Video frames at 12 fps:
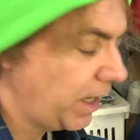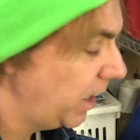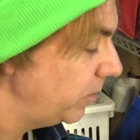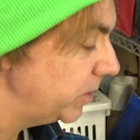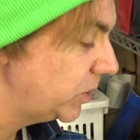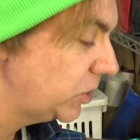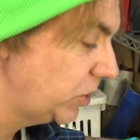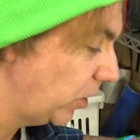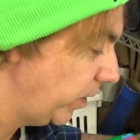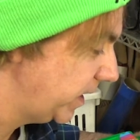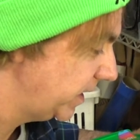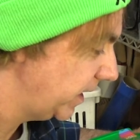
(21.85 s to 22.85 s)
I was
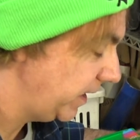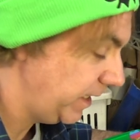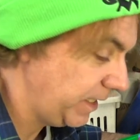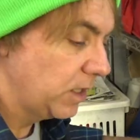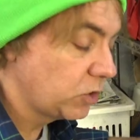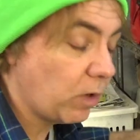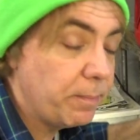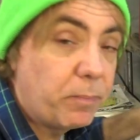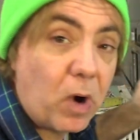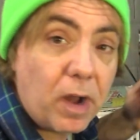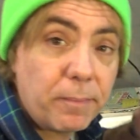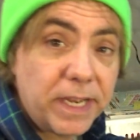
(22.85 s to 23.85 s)
so excited. So I
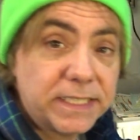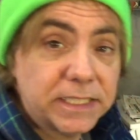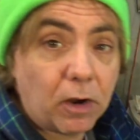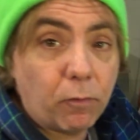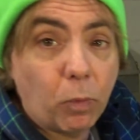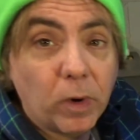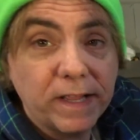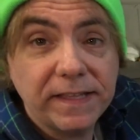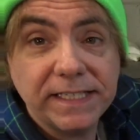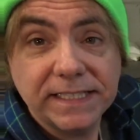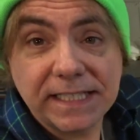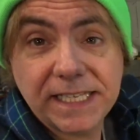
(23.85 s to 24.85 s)
bought myself one of
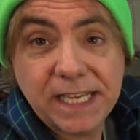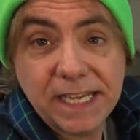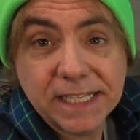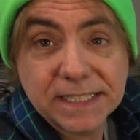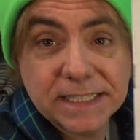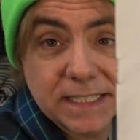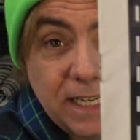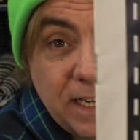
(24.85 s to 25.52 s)
these kits,